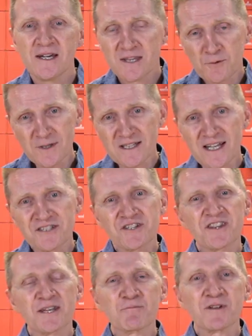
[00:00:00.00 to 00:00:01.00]
The QuickLogic
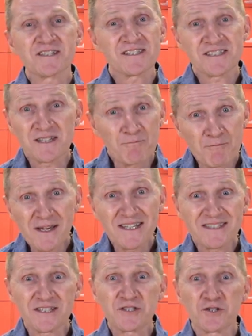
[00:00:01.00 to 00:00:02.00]
Thing Plus is an
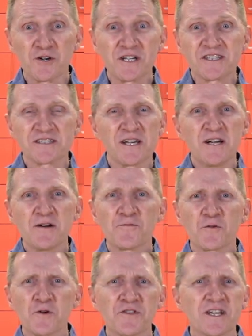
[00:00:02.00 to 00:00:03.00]
amazing choice
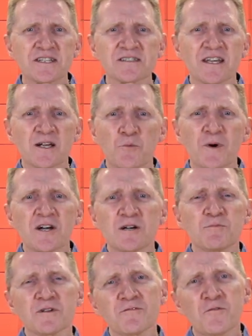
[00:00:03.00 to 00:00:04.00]
for things like wearable